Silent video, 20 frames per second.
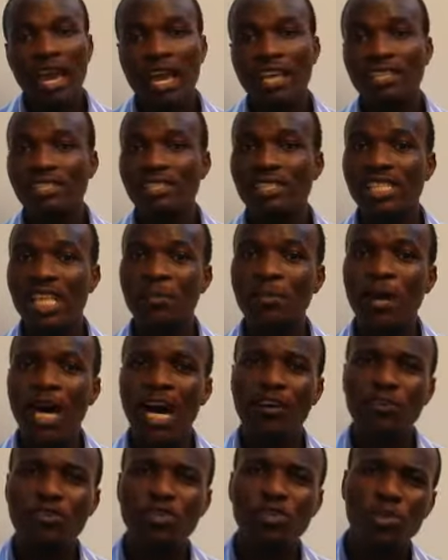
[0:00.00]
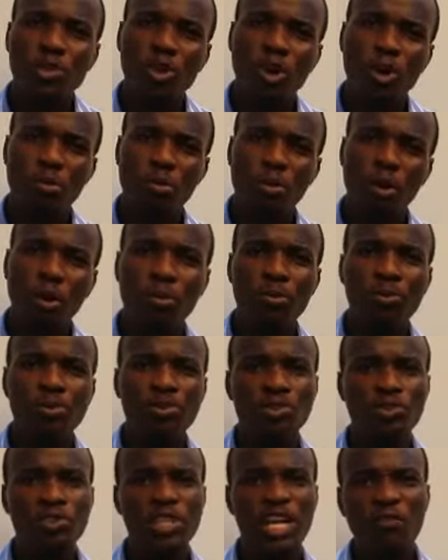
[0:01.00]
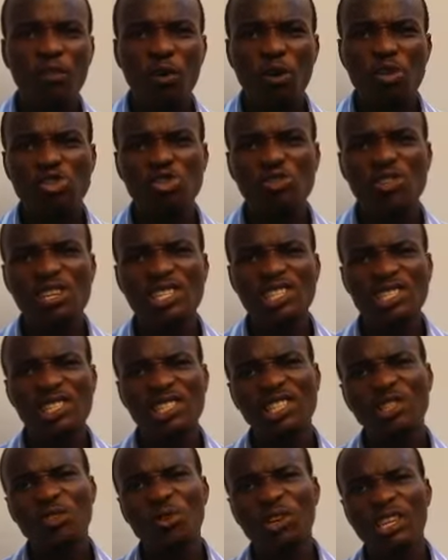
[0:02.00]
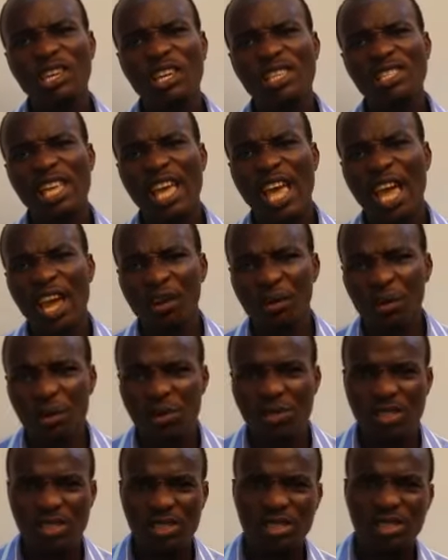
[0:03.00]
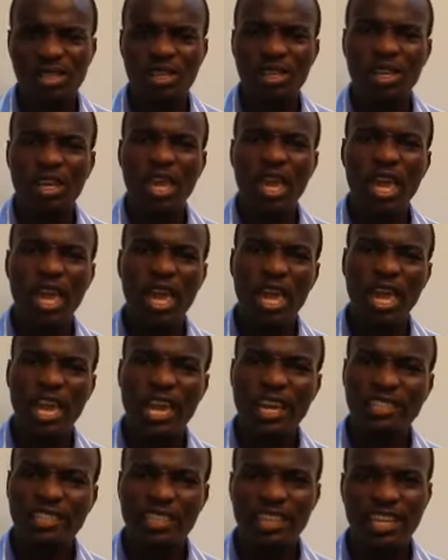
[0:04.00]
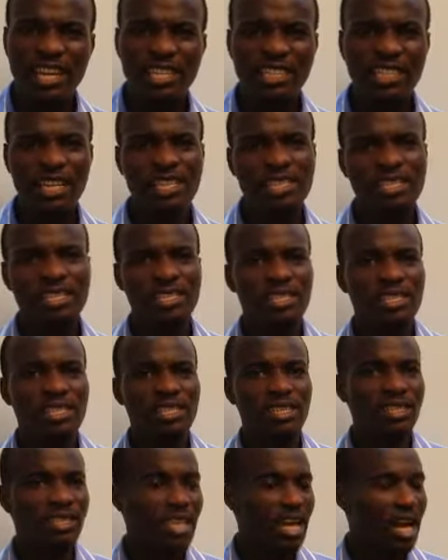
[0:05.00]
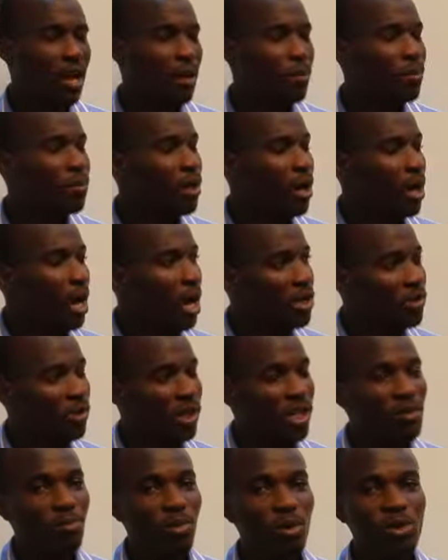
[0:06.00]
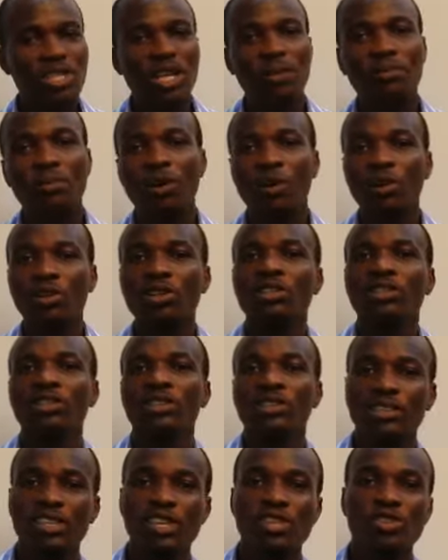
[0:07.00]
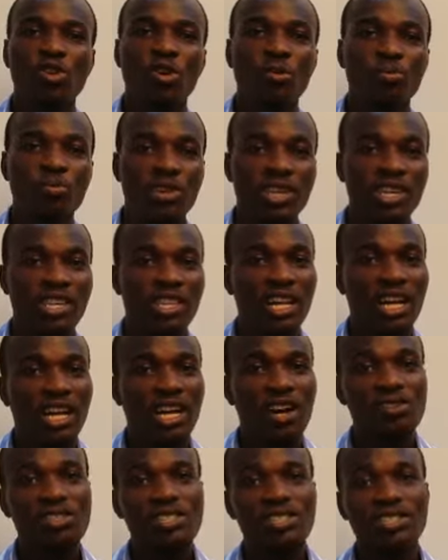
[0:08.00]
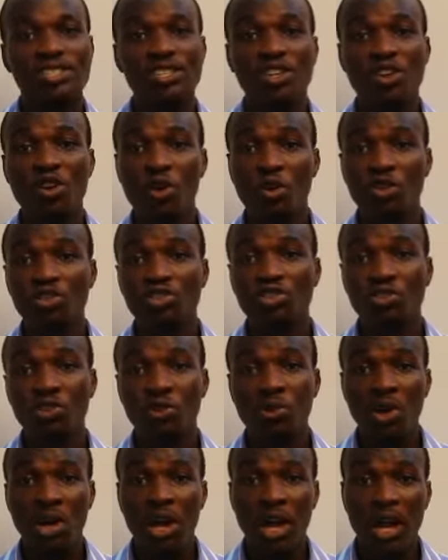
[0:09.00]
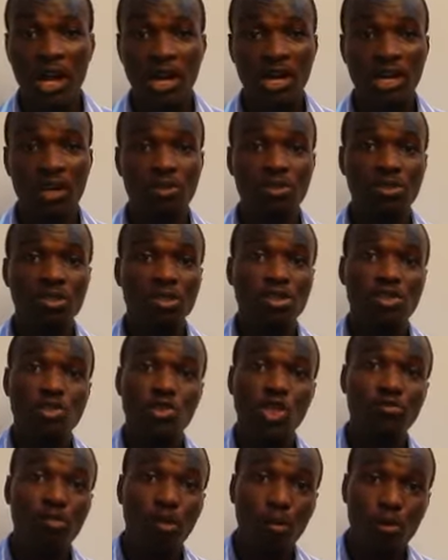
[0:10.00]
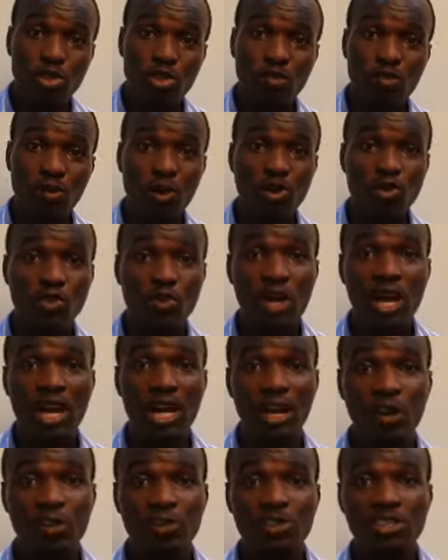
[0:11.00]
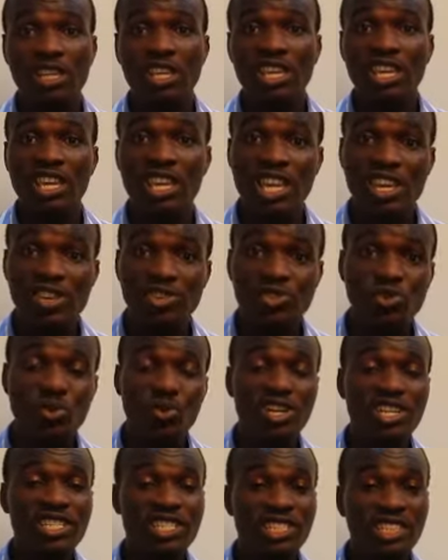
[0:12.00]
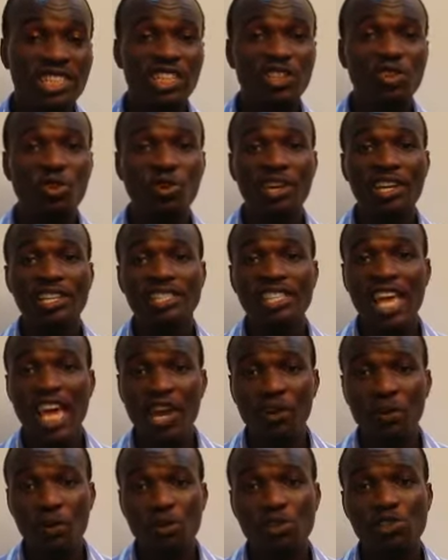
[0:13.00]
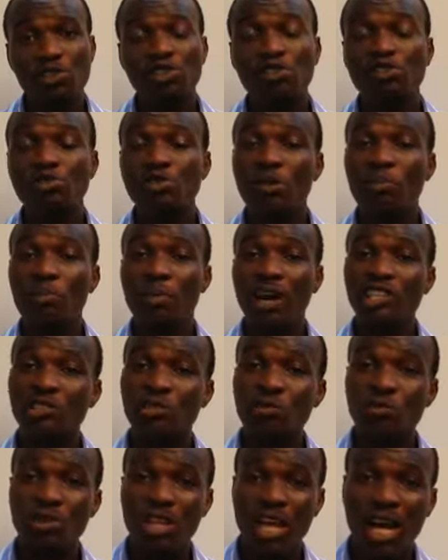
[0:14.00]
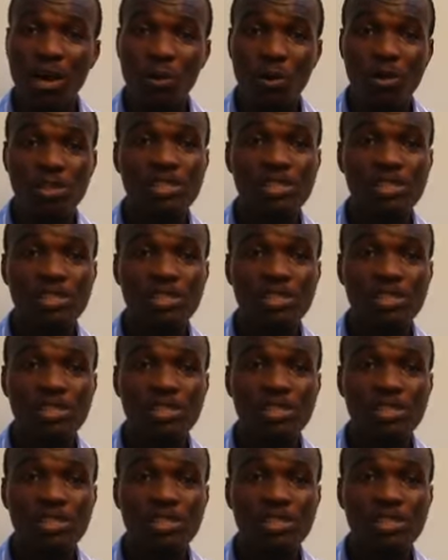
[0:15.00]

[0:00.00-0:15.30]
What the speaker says: a system has to come up in order for us to easily locate errors in the ledgers. That actually brought about a topic in accounting, control account. So the purpose of control account is to easily locate errors to a particular